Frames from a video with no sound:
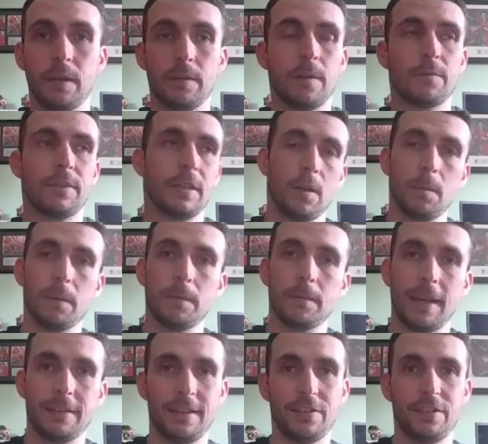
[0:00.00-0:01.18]
Like obviously Klopp
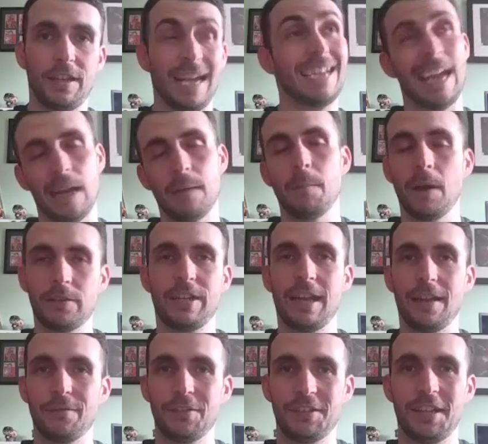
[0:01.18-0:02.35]
has this year, again partially
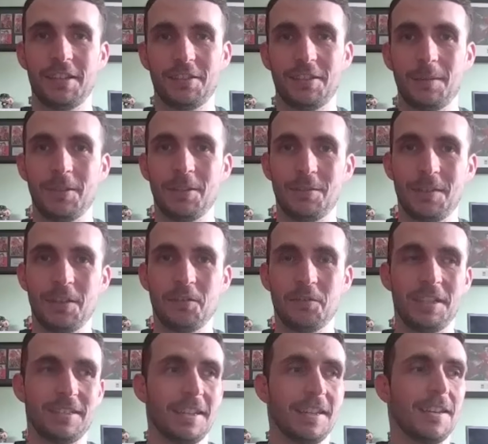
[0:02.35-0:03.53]
out of necessity because of
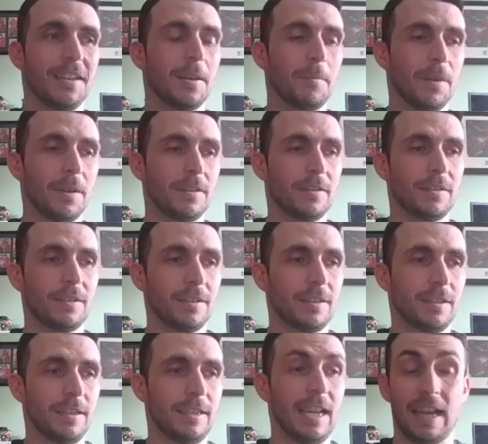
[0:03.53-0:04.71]
injuries, but
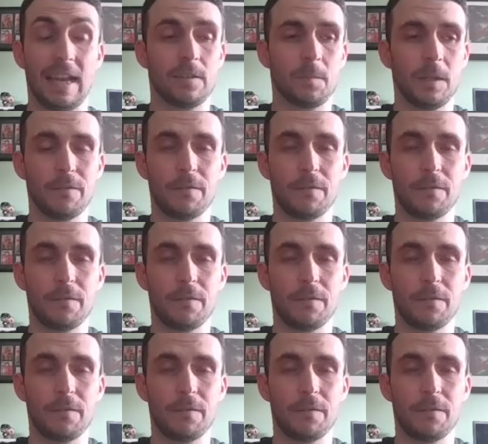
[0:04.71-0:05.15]
yeah, hasn't been